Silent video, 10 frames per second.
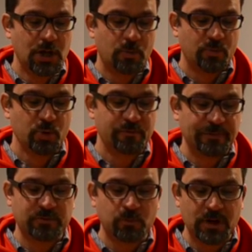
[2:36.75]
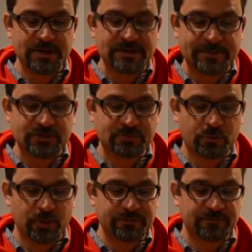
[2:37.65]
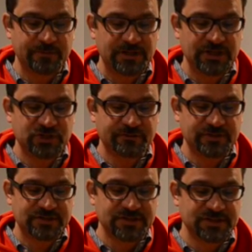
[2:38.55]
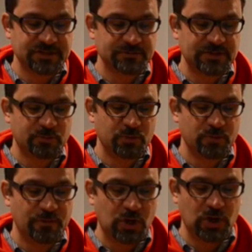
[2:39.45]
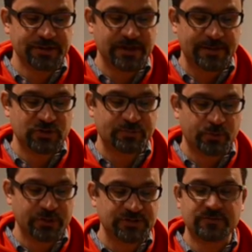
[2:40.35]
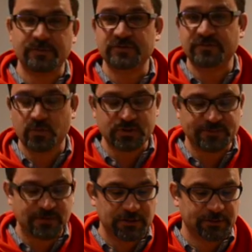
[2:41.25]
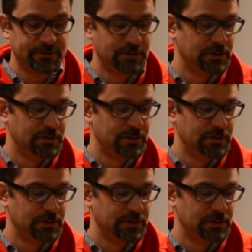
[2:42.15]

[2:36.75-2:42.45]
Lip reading: Remove up to 1 damage point from each of its systems and remove all damage points from its force field.